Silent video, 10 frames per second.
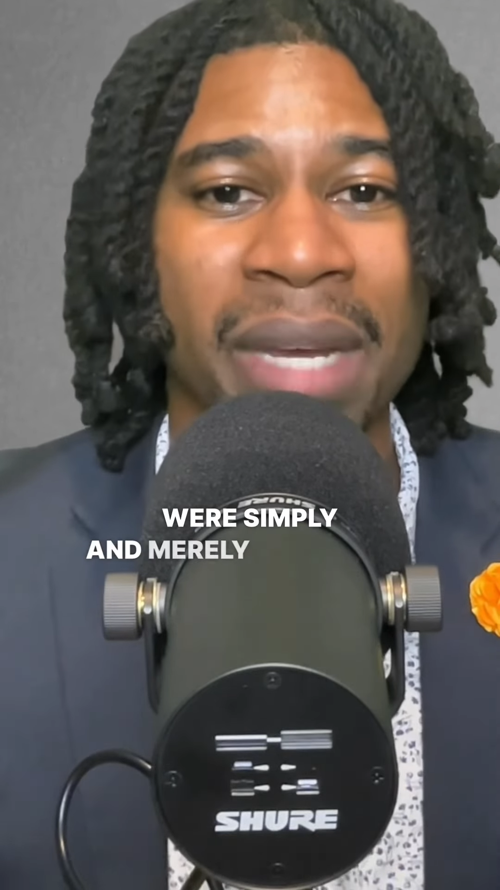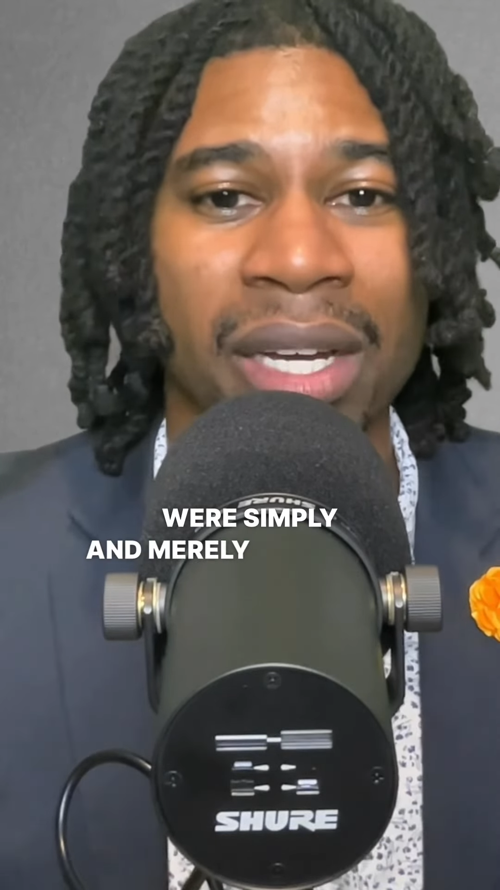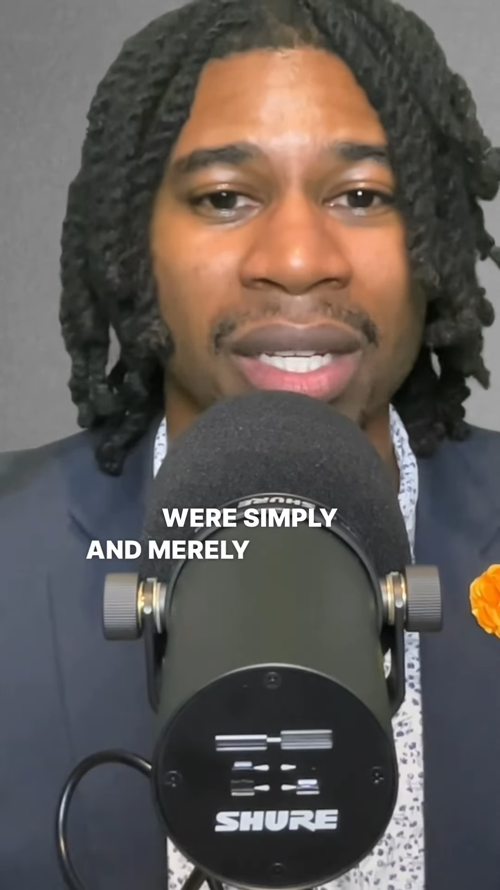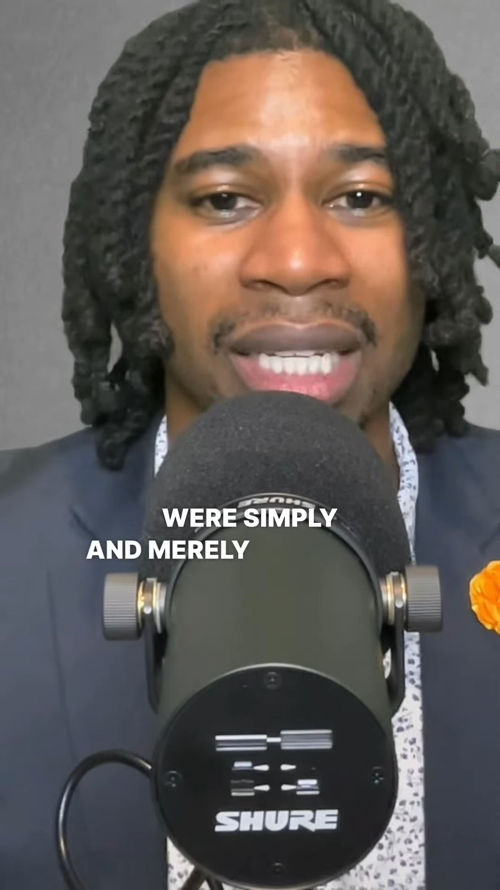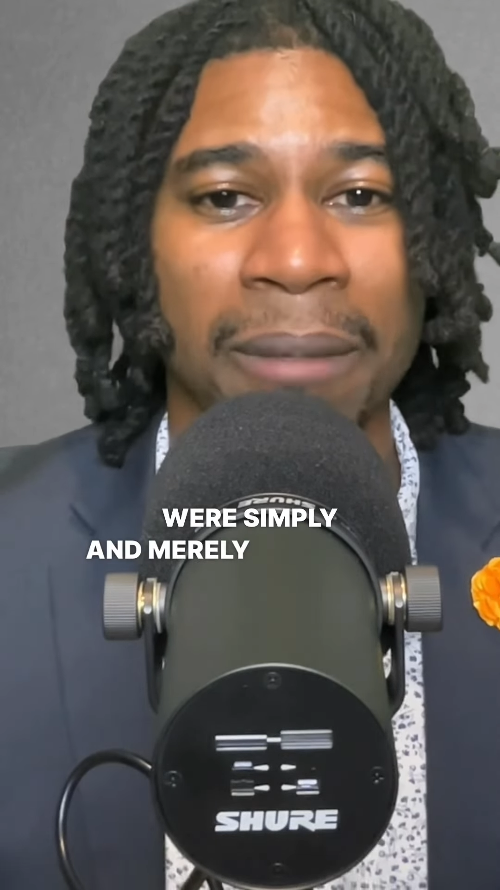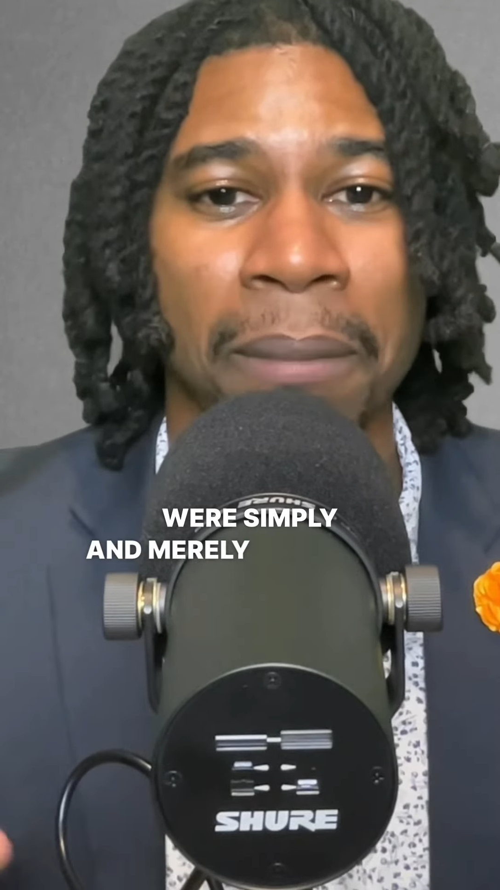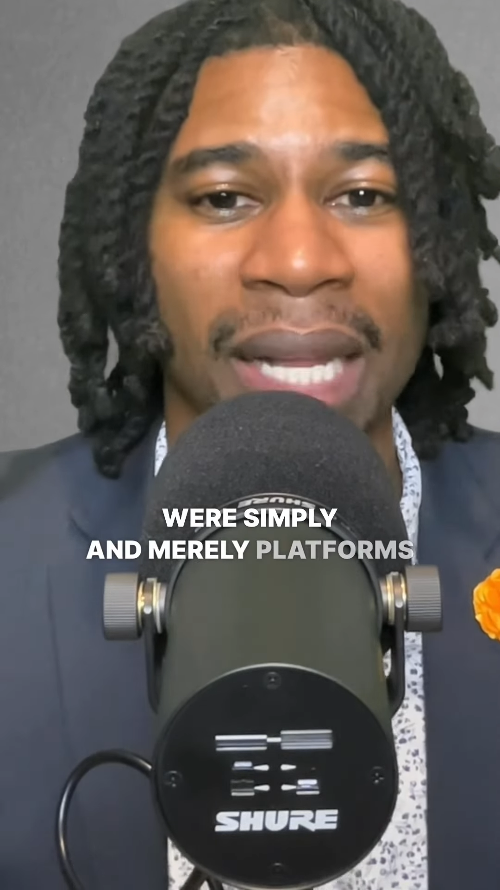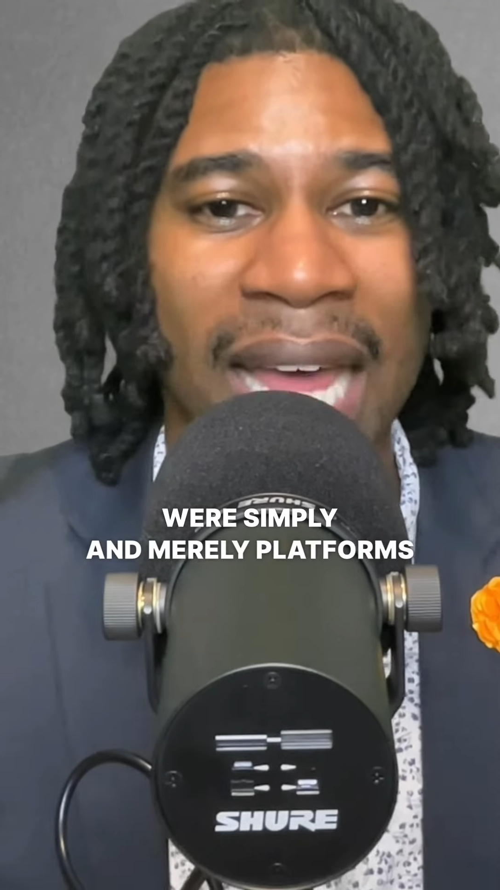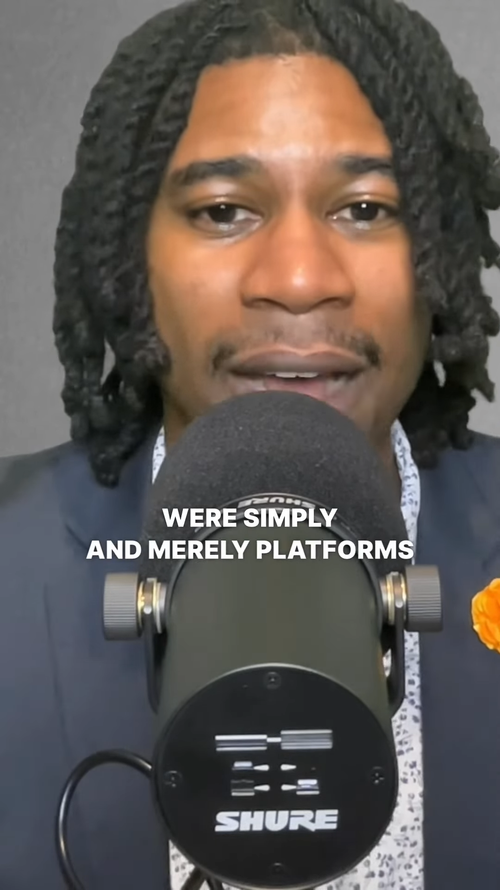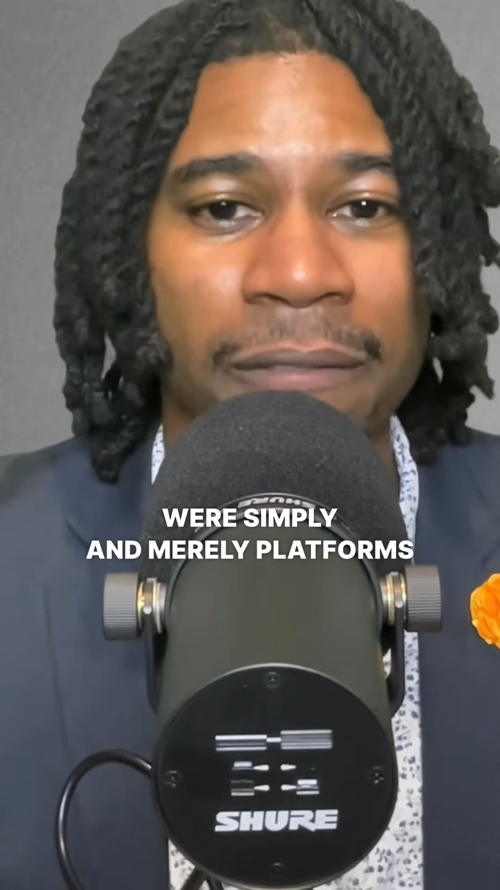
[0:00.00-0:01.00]
merely
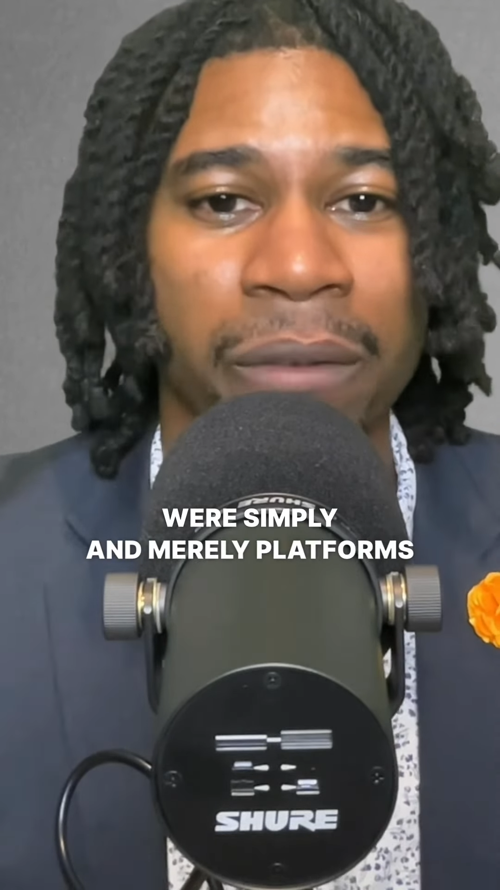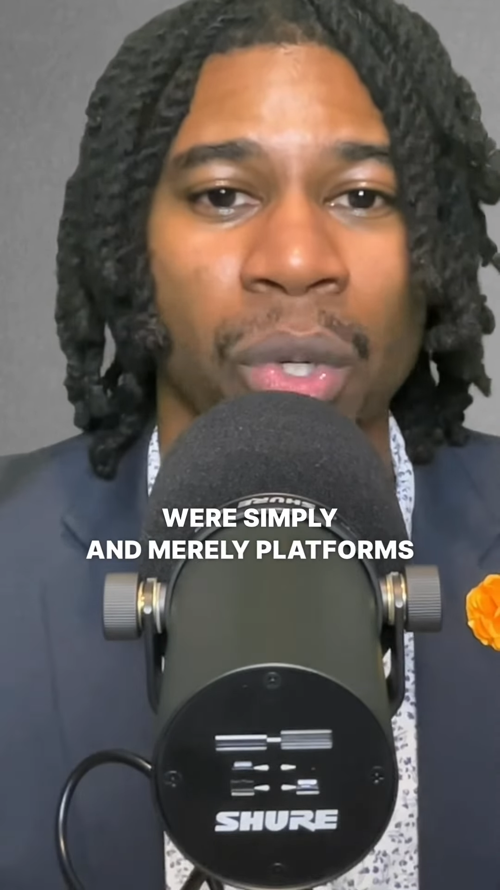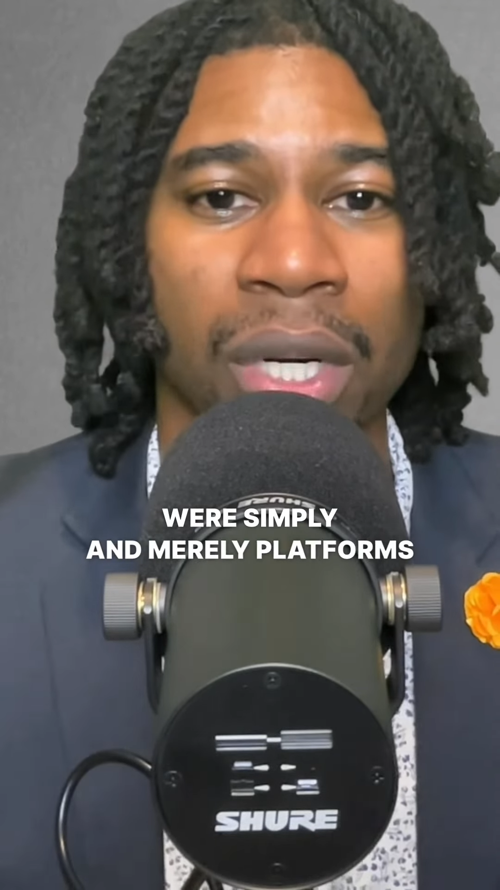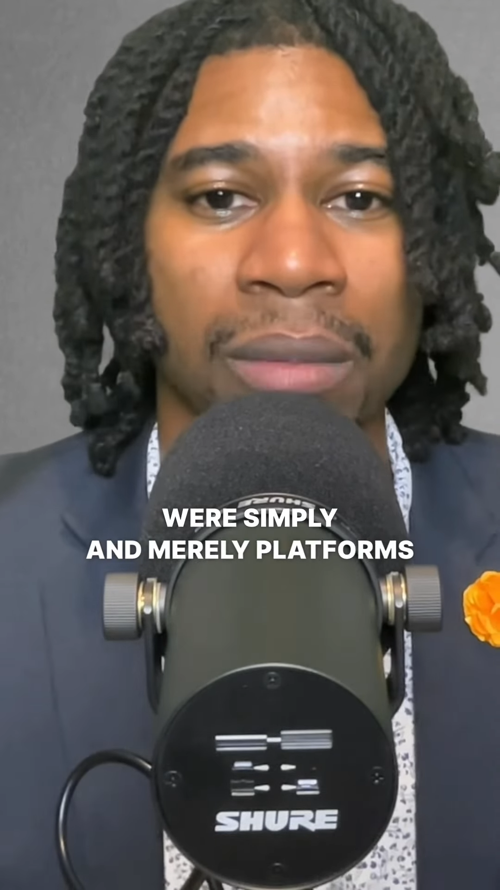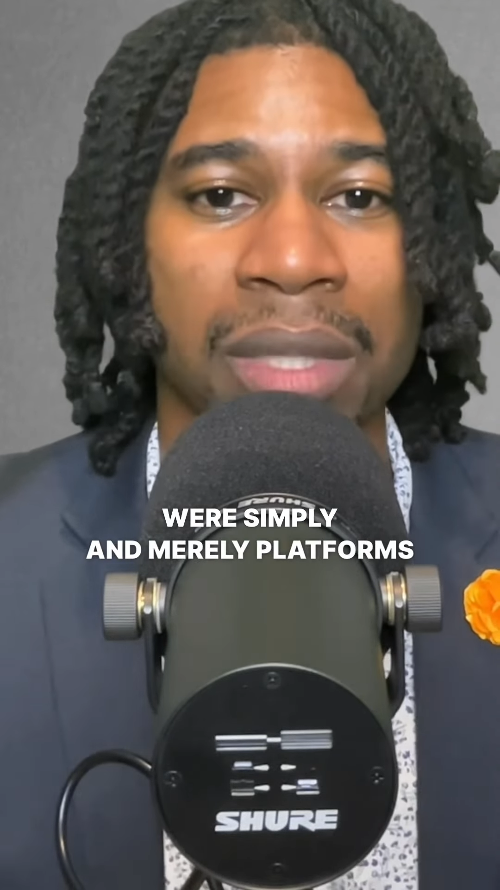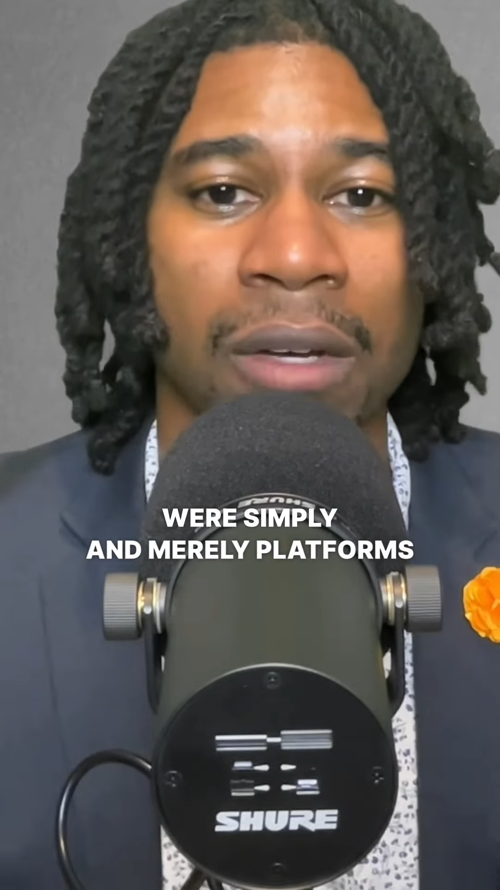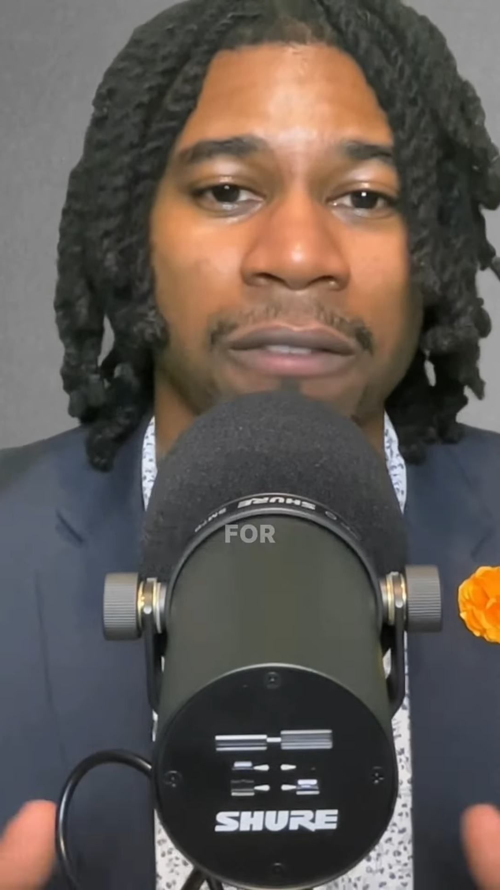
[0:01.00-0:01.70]
platforms